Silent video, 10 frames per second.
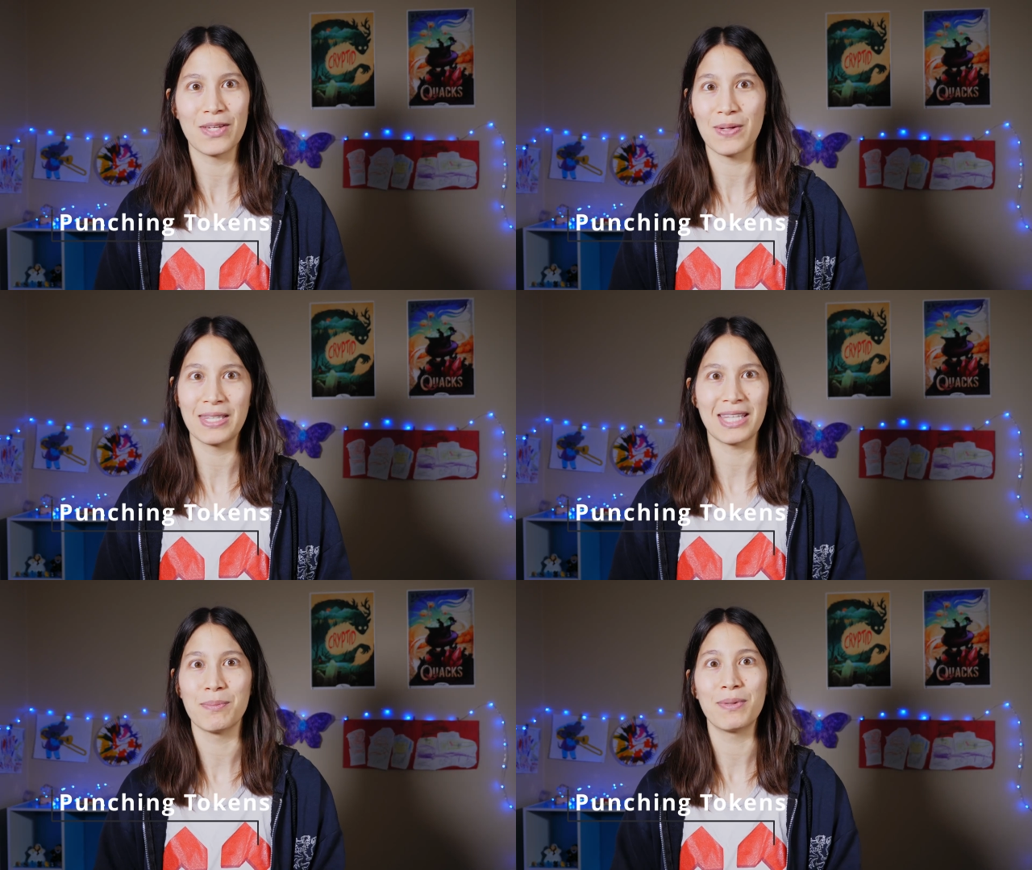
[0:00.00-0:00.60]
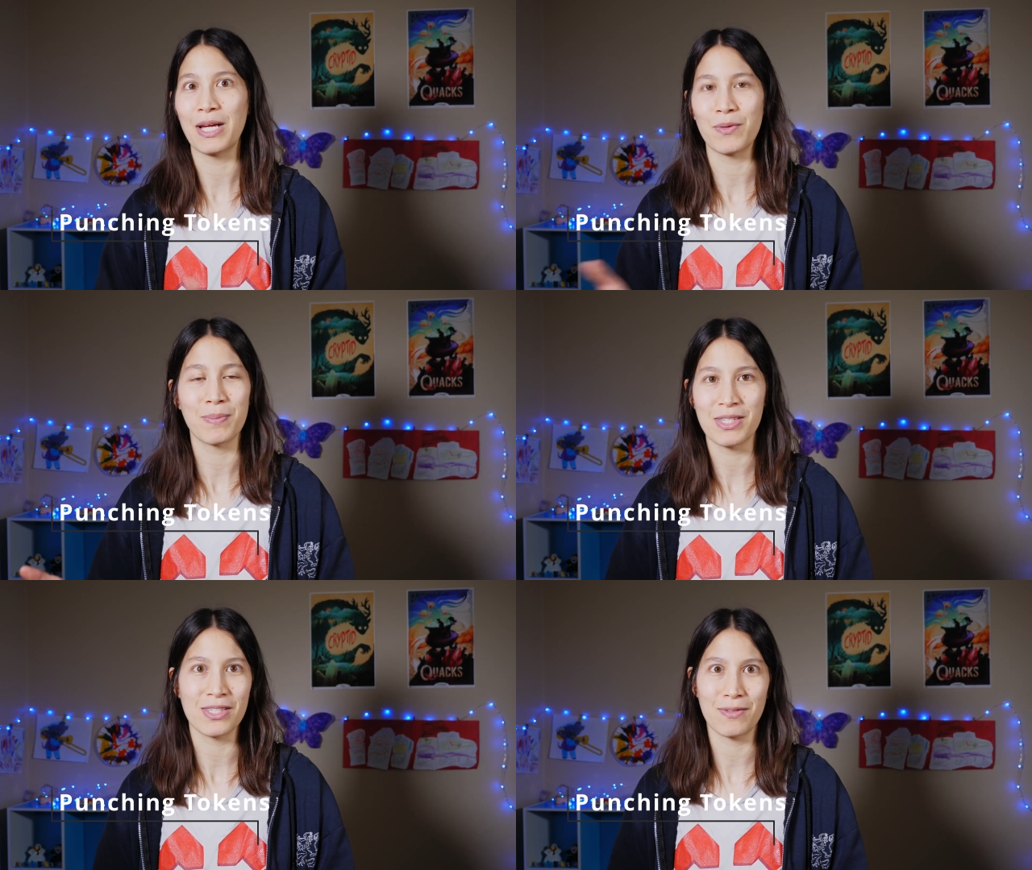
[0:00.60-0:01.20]
you can let them play with
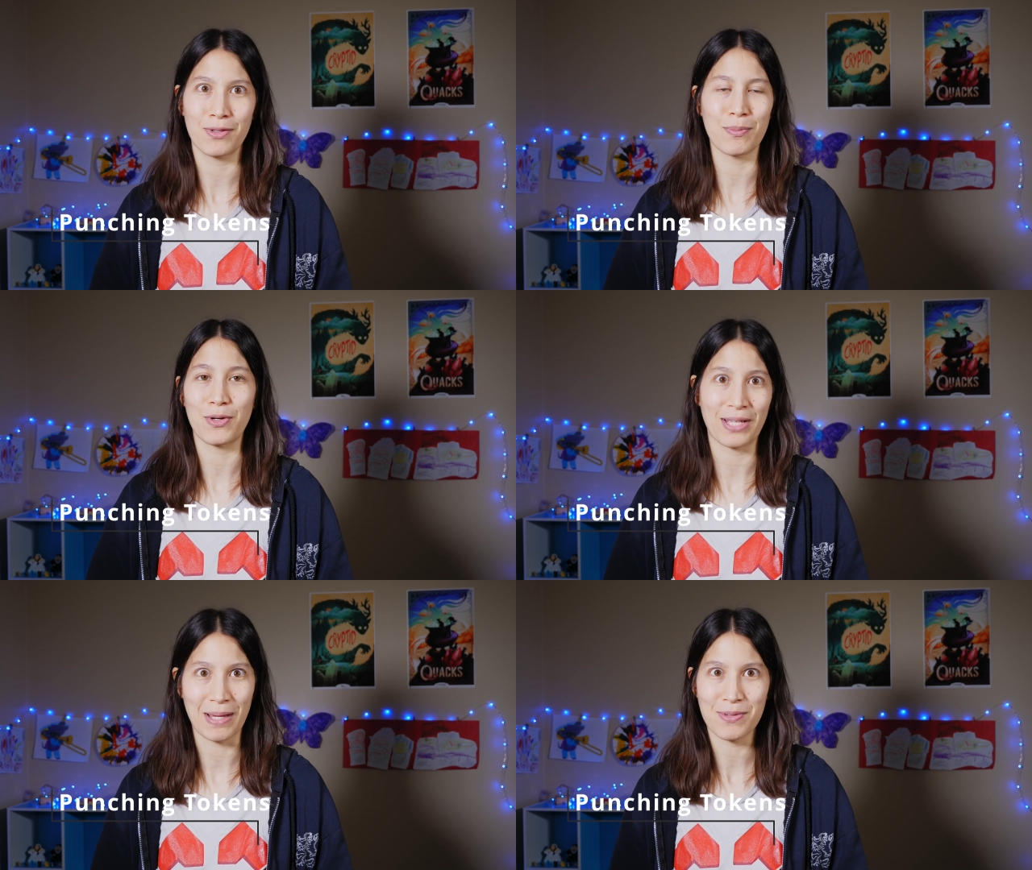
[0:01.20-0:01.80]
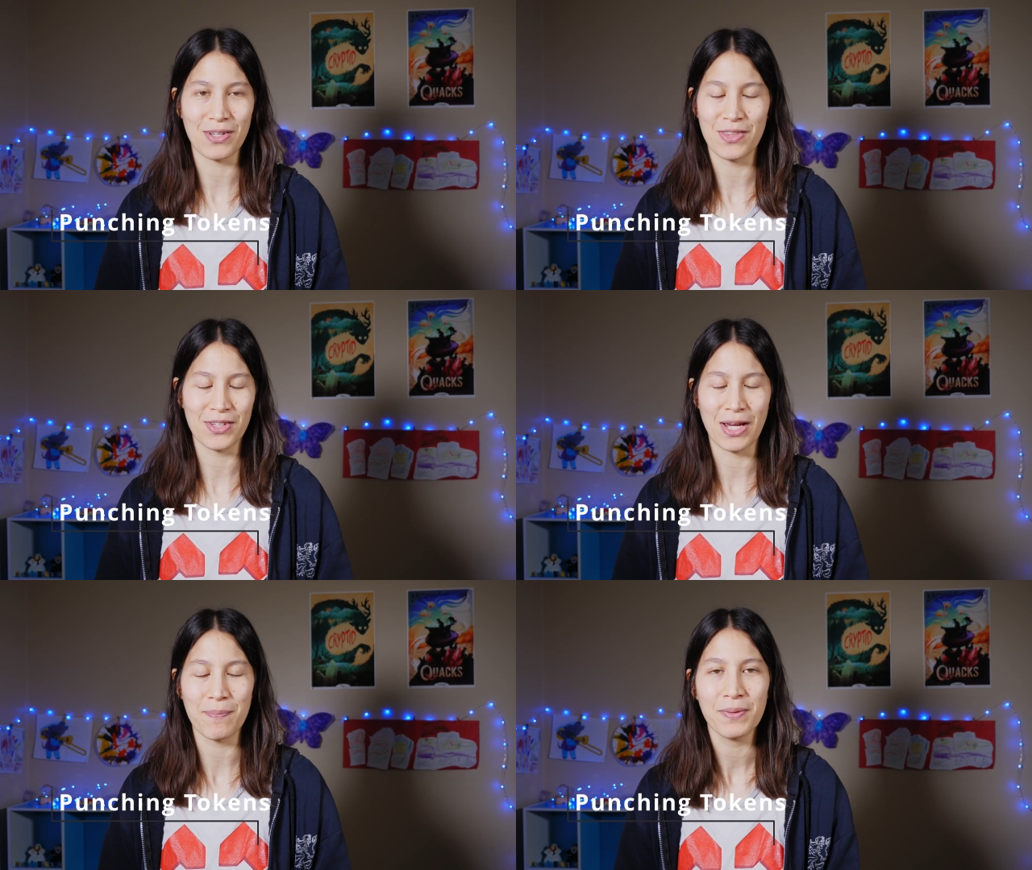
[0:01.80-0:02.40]
pieces of your board games all the
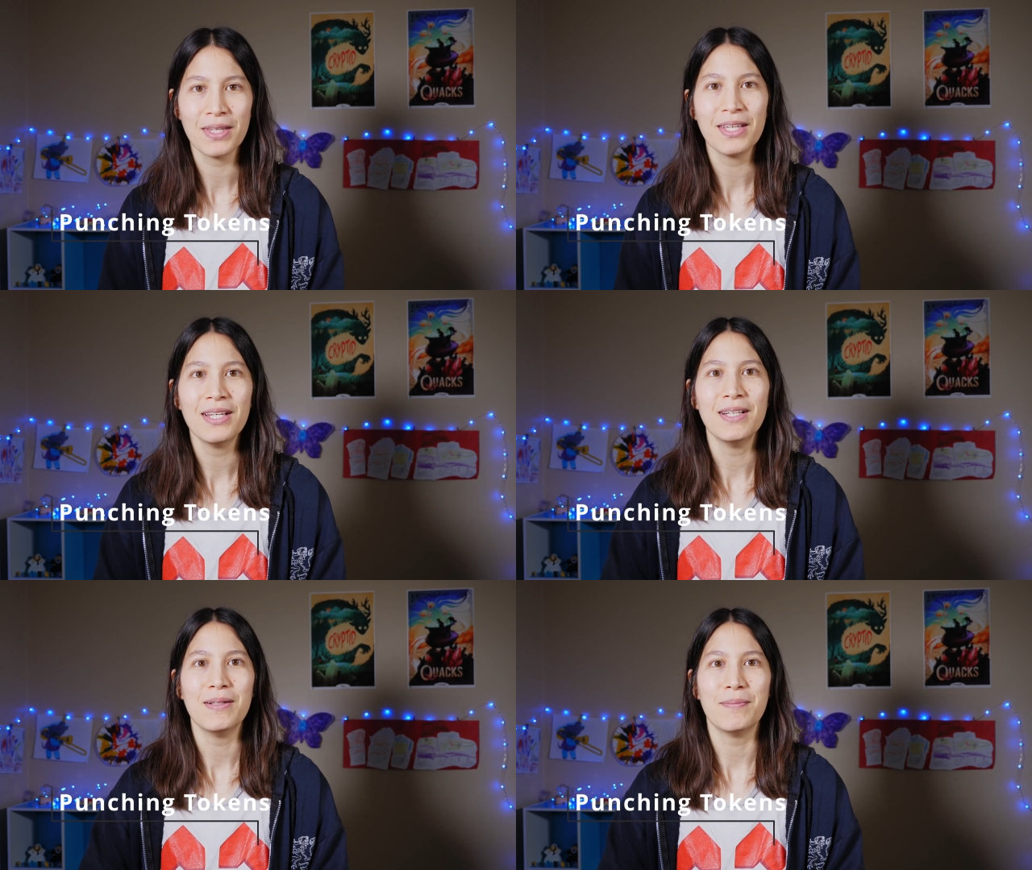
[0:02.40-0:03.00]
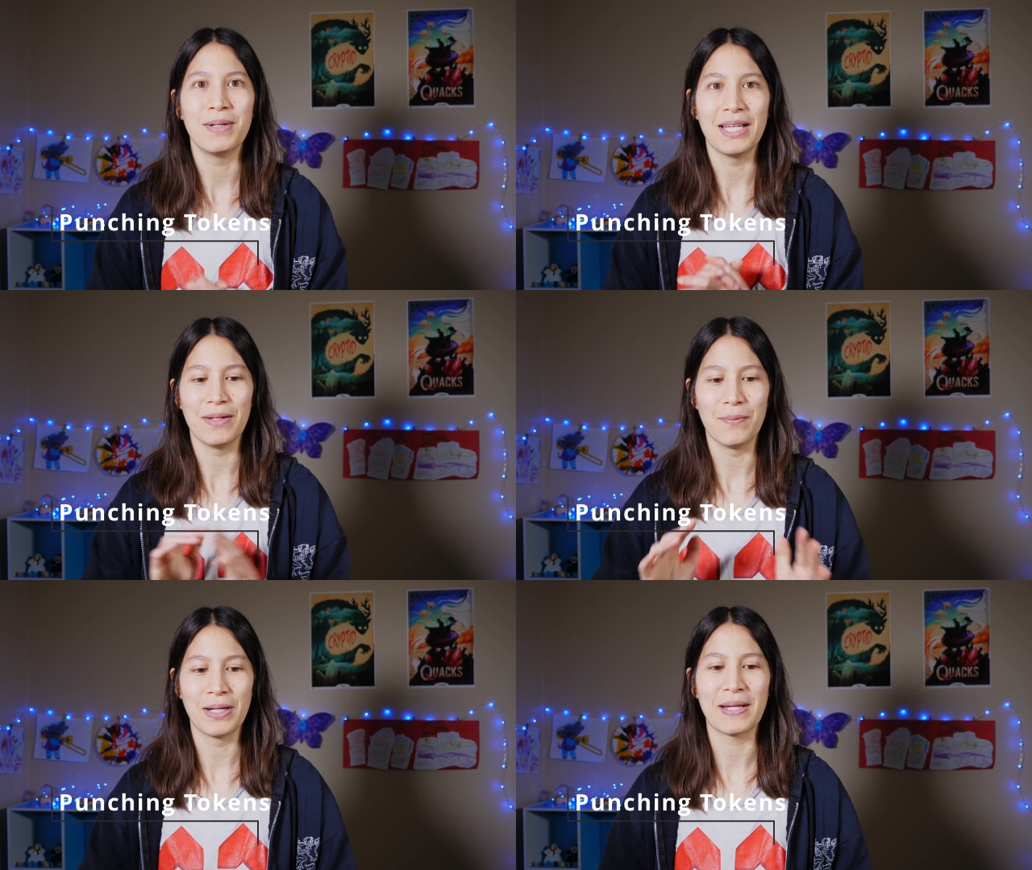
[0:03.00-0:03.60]
time.
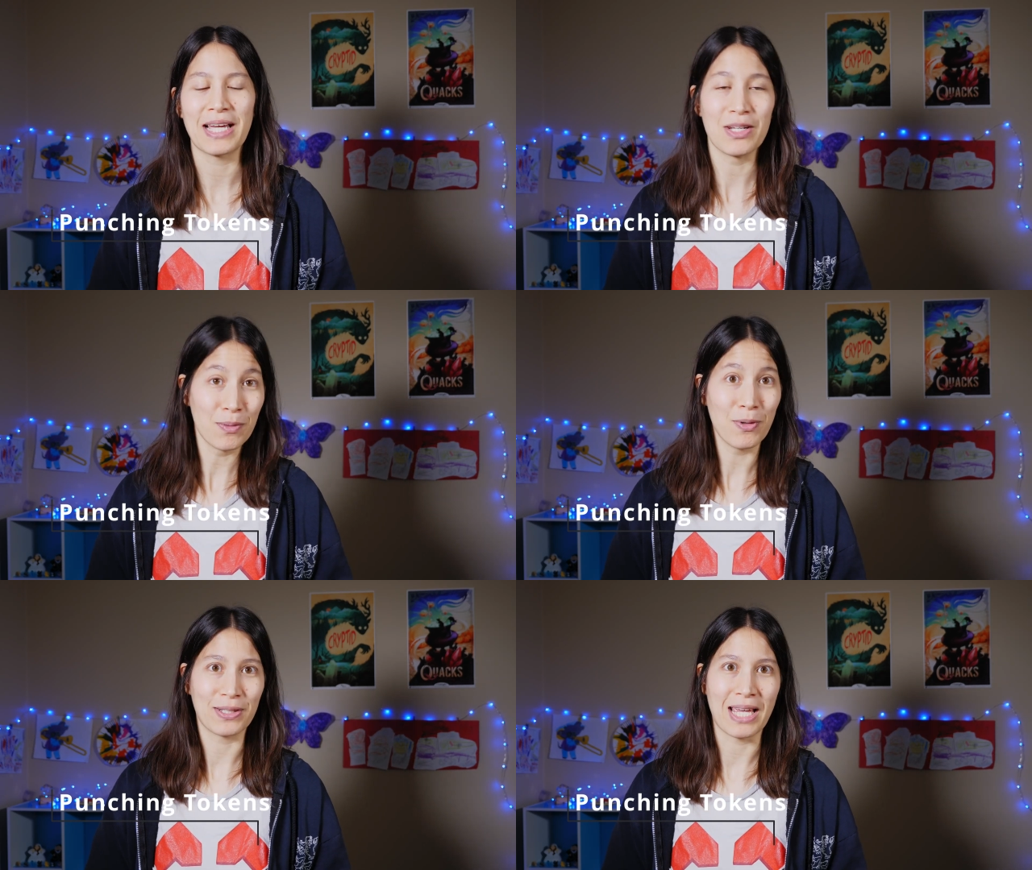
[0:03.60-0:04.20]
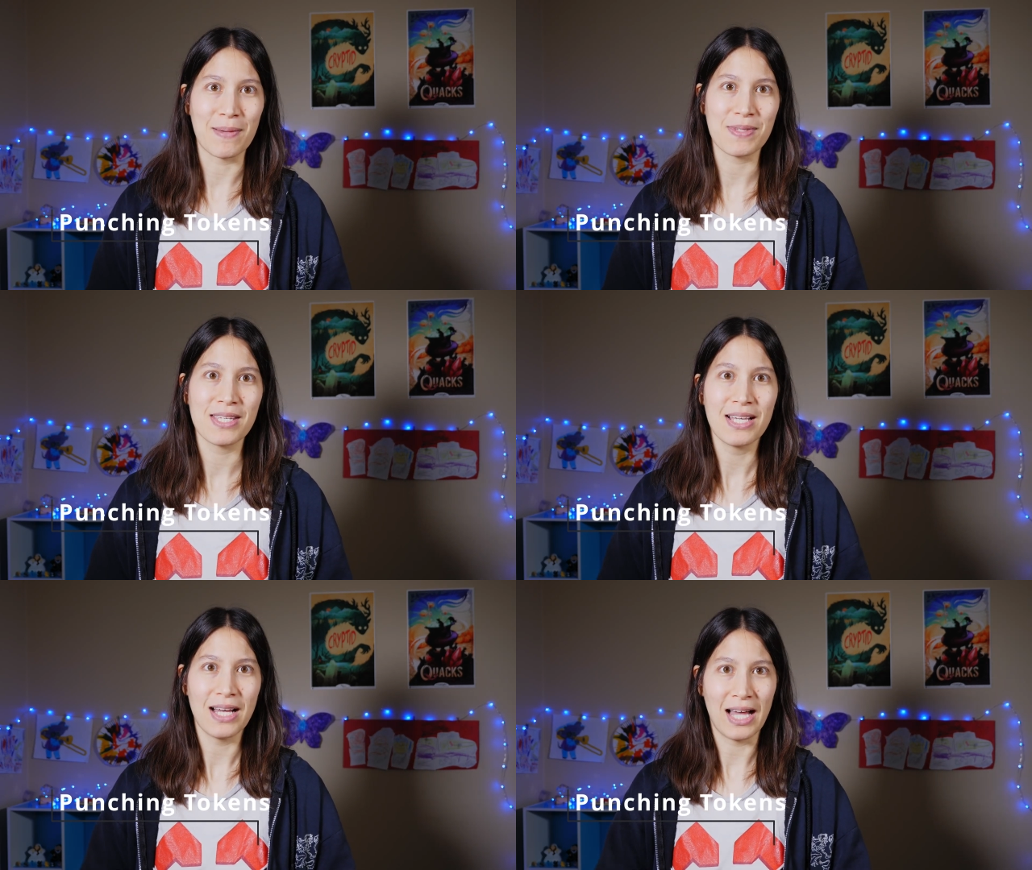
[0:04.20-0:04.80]
But when I get new board games,
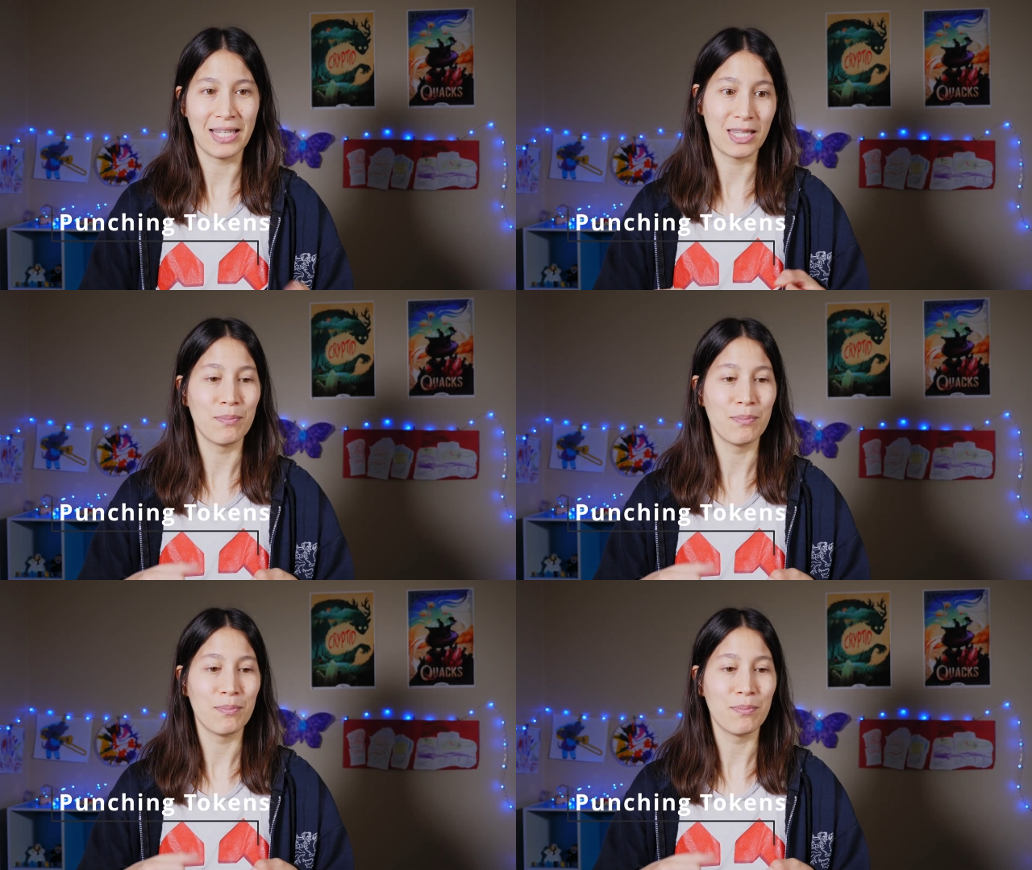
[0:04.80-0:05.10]
I let